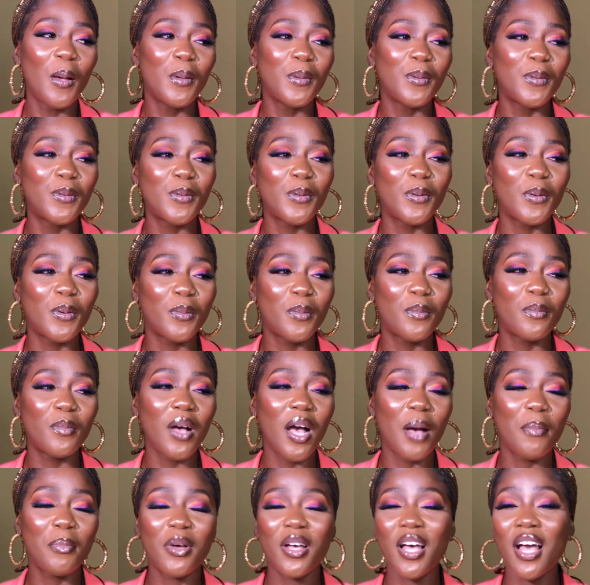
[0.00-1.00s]
So,
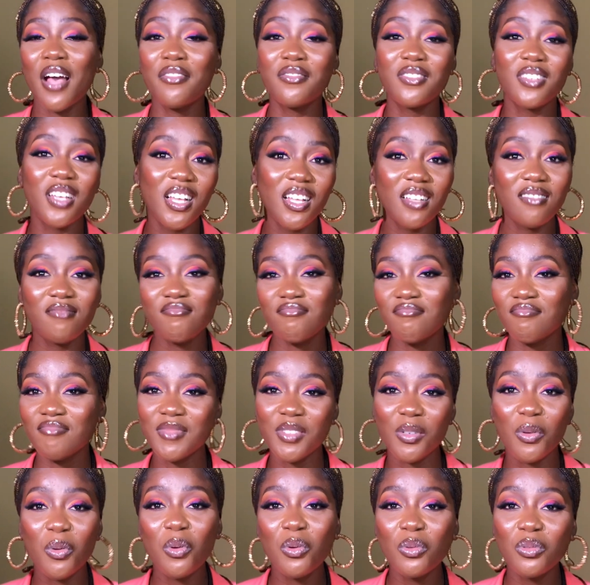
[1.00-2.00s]
but after the
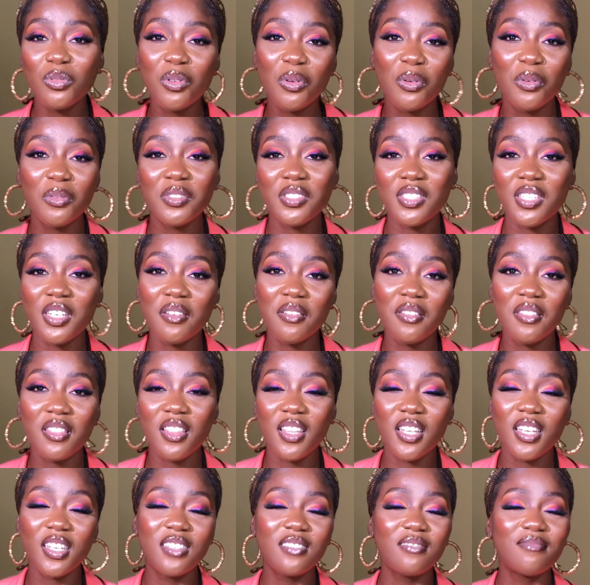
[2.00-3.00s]
whole hostel
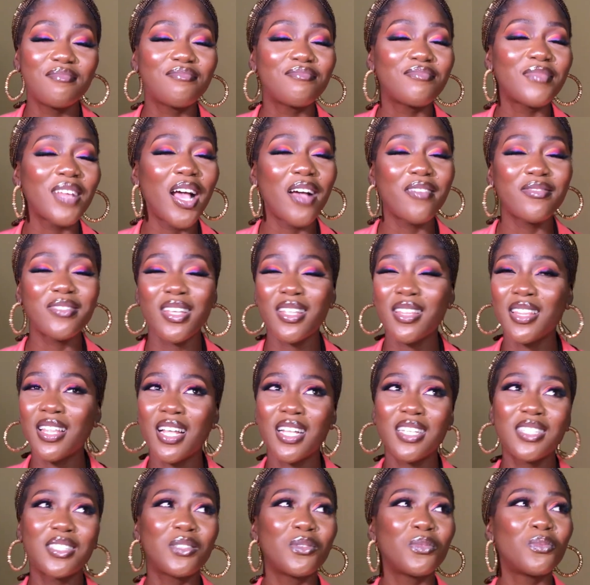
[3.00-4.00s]
thing, after
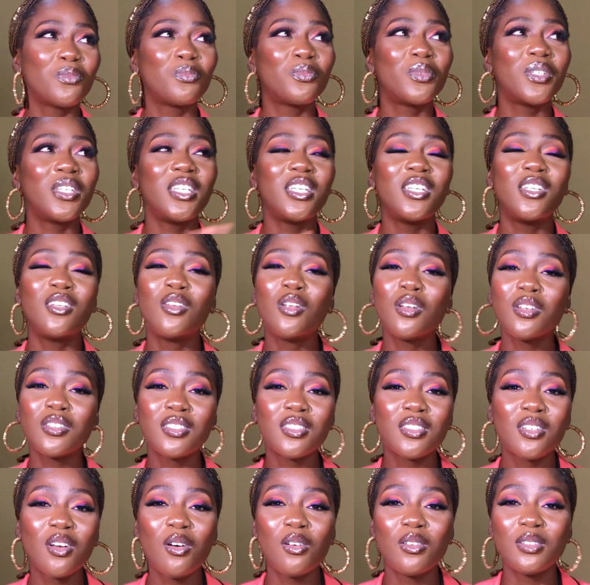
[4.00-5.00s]
that, we
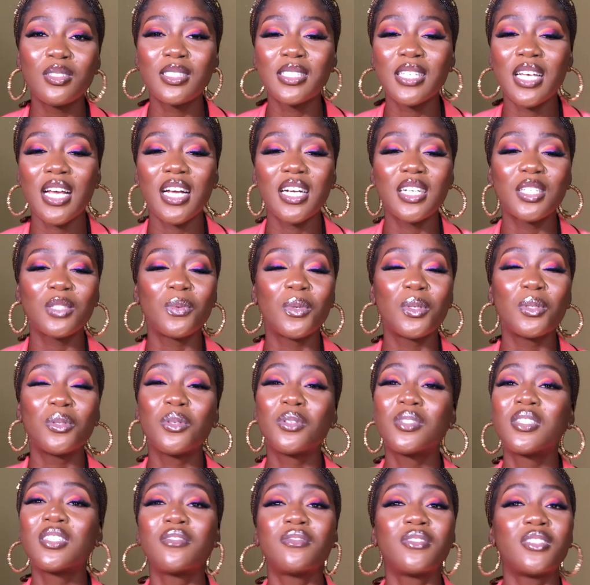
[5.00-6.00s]
lost contact. We're
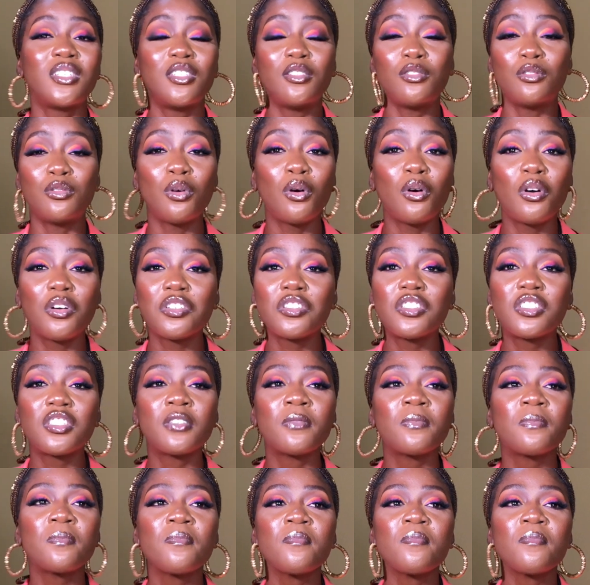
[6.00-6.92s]
not even in touch.